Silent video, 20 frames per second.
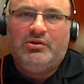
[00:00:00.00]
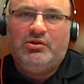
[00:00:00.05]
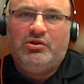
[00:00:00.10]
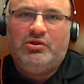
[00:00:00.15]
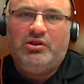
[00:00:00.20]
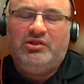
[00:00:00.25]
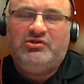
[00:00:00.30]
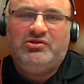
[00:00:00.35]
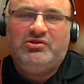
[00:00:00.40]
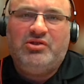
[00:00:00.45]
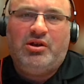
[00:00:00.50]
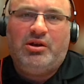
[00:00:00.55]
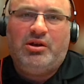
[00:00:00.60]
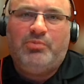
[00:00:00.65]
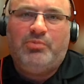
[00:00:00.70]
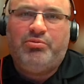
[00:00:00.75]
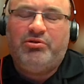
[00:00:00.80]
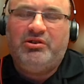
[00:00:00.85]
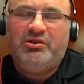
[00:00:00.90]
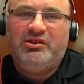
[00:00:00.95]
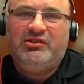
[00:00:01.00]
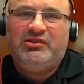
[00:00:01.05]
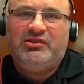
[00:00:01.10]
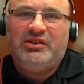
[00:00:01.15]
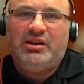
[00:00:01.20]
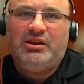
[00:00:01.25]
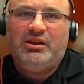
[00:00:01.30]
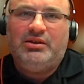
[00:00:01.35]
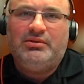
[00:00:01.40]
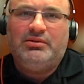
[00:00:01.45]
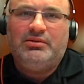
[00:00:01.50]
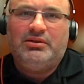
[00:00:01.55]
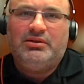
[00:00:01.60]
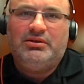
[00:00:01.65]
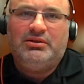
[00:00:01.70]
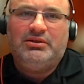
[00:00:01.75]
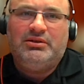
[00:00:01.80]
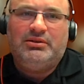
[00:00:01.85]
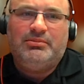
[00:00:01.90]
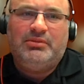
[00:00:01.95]
It's not a pretty sight.
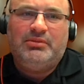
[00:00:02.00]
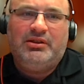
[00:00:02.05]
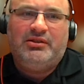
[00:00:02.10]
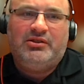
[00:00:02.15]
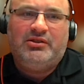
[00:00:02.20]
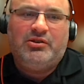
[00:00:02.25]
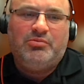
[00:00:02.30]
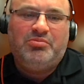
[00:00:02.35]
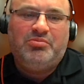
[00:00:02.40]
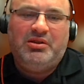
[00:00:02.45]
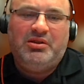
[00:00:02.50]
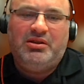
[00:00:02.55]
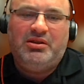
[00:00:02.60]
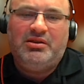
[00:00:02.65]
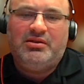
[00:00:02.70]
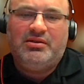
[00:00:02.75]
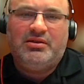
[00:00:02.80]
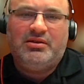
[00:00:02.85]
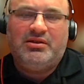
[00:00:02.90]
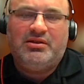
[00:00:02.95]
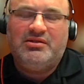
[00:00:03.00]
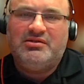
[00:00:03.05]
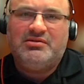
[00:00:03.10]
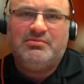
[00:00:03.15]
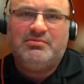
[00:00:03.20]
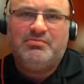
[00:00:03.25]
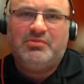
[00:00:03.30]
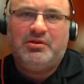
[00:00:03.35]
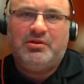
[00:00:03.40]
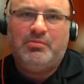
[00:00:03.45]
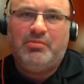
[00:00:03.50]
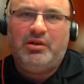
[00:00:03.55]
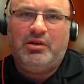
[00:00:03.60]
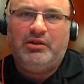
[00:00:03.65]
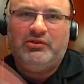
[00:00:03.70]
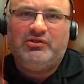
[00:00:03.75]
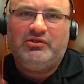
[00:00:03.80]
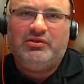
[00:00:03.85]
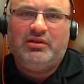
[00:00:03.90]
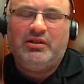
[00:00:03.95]
Um, it could be con-
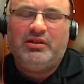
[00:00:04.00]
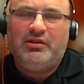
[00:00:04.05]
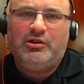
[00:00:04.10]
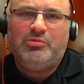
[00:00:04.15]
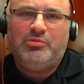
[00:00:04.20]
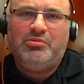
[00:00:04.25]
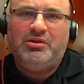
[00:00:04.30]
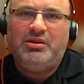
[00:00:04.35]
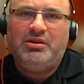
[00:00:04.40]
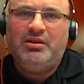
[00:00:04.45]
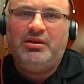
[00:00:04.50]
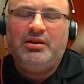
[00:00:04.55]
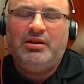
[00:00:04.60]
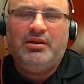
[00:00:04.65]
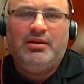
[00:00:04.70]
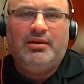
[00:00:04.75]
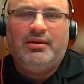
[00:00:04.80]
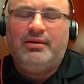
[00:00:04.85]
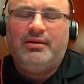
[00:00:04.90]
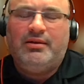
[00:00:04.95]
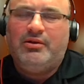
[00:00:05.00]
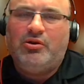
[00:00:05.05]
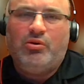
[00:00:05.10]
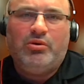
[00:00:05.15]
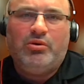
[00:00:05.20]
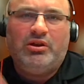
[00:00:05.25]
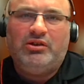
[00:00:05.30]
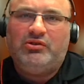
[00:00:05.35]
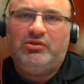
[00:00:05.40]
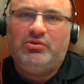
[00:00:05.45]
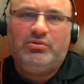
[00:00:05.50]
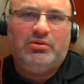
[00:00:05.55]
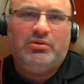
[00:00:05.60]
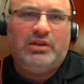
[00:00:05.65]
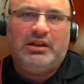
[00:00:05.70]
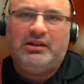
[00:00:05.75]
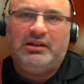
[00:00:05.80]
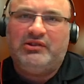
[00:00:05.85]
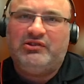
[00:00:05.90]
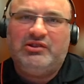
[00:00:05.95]
convulsed. Uh, could be going into a,
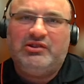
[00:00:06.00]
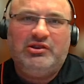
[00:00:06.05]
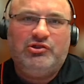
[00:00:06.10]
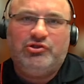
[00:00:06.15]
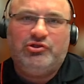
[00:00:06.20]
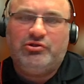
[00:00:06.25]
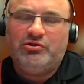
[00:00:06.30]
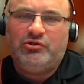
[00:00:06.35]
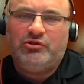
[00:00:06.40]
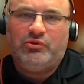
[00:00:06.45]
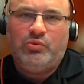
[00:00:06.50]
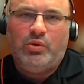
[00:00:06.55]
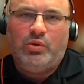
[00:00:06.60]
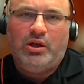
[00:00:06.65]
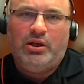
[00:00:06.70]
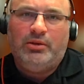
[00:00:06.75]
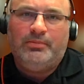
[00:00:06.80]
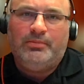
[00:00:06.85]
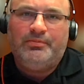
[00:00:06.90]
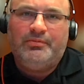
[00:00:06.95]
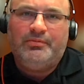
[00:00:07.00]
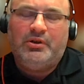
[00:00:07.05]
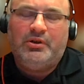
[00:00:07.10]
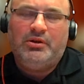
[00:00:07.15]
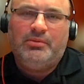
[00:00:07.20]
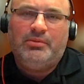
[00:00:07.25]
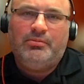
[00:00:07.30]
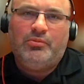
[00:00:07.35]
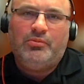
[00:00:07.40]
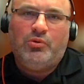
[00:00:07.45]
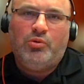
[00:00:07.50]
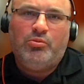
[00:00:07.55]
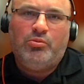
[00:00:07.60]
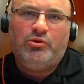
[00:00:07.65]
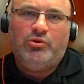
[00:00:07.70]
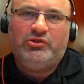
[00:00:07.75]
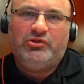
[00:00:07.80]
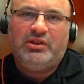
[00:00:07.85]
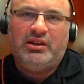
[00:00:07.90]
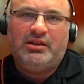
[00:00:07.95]
like a seizure as well, um,
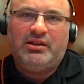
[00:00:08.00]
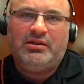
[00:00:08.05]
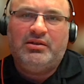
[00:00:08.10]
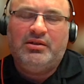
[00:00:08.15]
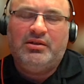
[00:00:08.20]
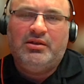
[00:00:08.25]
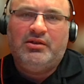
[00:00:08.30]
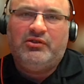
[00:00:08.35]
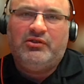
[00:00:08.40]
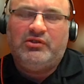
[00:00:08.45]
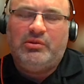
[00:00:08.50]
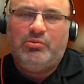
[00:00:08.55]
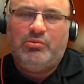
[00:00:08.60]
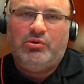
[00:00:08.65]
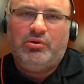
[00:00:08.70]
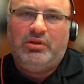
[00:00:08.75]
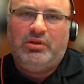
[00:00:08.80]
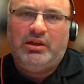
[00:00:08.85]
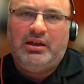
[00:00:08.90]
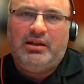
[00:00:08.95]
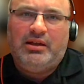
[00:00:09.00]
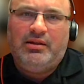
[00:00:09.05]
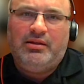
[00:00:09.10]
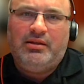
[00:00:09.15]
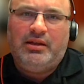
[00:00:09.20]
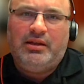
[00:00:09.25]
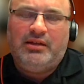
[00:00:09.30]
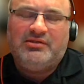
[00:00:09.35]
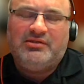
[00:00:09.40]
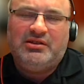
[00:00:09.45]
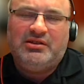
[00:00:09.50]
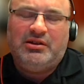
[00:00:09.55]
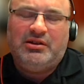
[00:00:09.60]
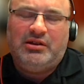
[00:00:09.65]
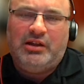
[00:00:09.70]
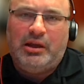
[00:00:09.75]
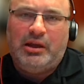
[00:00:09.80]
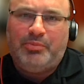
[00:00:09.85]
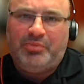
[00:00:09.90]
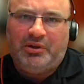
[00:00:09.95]
almost like someone that that's in an
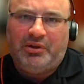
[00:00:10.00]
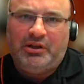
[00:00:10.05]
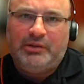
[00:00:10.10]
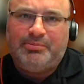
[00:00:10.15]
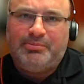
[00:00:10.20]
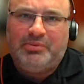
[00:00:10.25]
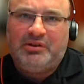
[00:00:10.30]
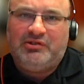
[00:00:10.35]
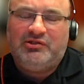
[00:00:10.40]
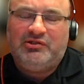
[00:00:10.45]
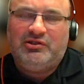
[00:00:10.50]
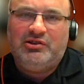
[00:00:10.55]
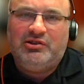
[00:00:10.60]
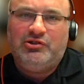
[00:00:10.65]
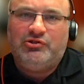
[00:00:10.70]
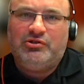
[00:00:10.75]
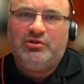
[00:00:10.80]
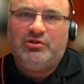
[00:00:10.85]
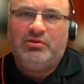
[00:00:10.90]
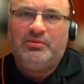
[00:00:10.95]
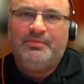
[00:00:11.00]
epileptic seizure.